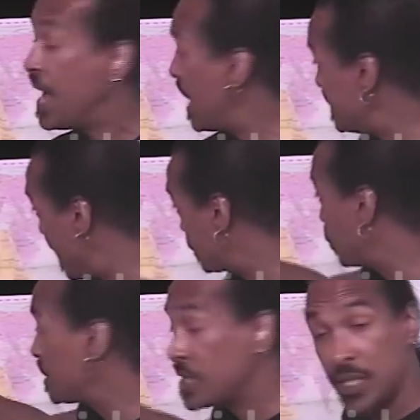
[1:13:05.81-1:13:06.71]
And that's
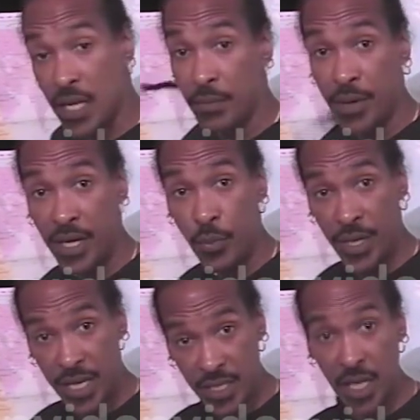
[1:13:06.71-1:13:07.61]
what they're celebrating when
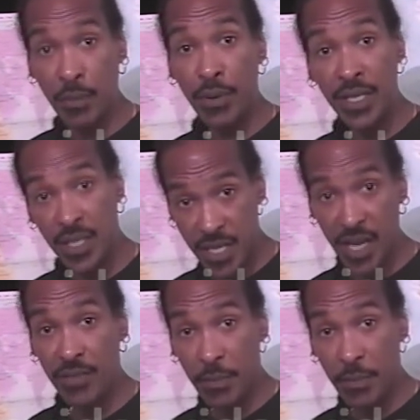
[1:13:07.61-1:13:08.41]
they celebrate the day of the